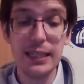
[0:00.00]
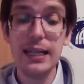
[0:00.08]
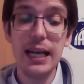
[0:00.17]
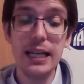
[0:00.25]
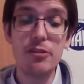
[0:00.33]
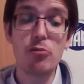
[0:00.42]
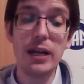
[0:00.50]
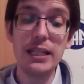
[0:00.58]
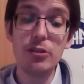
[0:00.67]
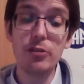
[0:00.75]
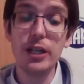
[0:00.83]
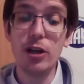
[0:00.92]
and the
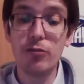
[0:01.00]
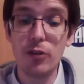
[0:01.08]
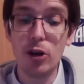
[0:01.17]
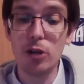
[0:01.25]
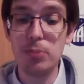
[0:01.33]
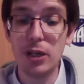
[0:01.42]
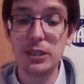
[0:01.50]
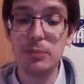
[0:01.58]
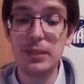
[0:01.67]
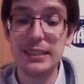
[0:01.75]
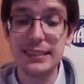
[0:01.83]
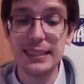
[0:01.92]
rendering of all
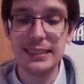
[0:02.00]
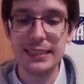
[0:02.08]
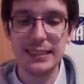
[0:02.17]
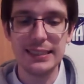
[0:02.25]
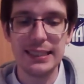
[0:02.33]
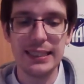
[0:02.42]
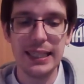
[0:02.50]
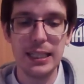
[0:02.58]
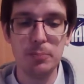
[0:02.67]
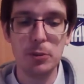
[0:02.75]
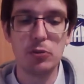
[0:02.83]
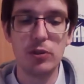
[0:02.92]
possible assistance and
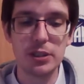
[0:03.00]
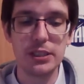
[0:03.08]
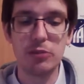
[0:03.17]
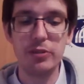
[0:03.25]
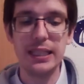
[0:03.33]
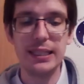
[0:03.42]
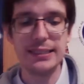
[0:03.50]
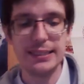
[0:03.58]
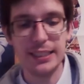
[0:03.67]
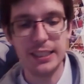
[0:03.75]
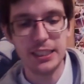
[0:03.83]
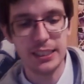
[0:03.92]
help towards their
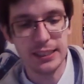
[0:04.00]
realization.